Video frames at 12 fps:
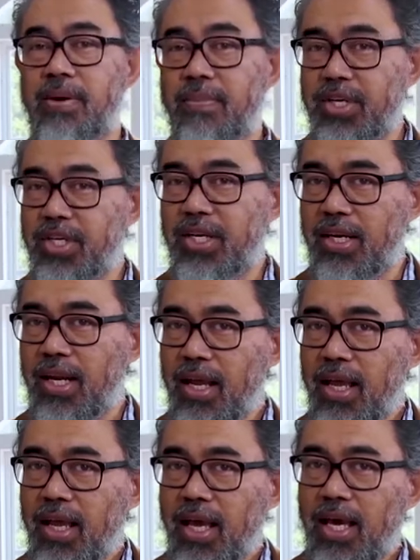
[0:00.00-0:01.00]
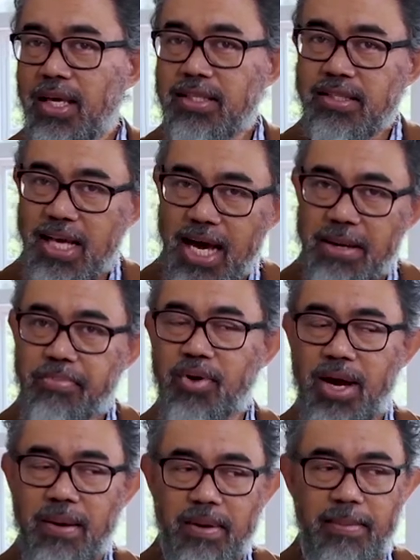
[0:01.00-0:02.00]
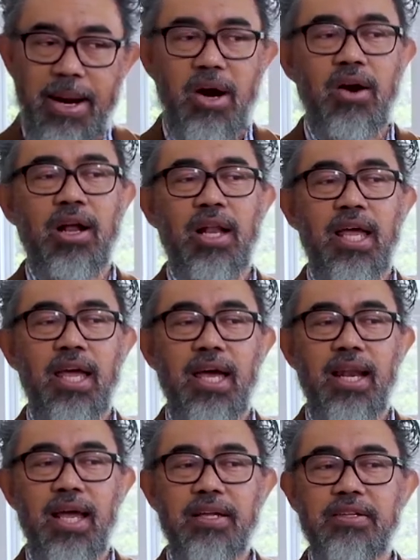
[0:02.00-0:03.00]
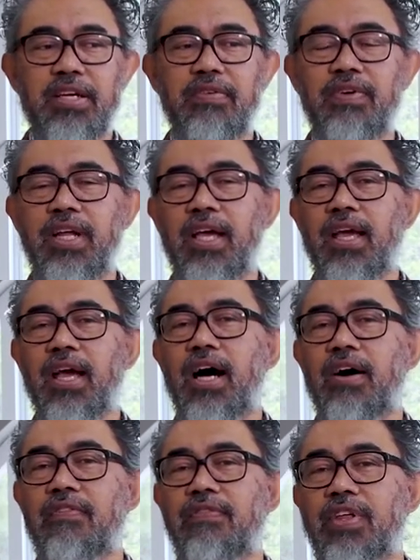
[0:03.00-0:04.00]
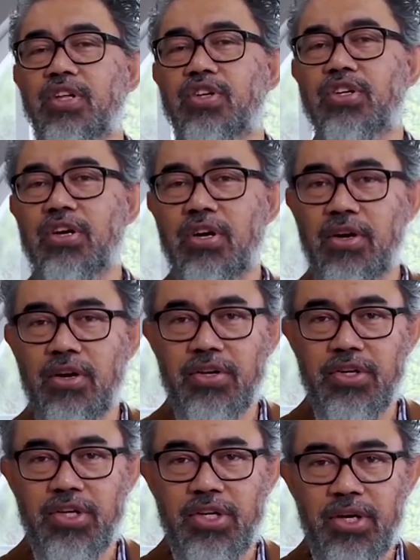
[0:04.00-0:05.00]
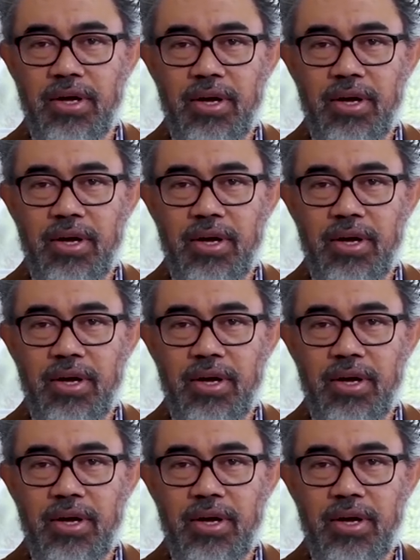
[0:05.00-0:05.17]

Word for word: And mission is not primarily an activity of the church,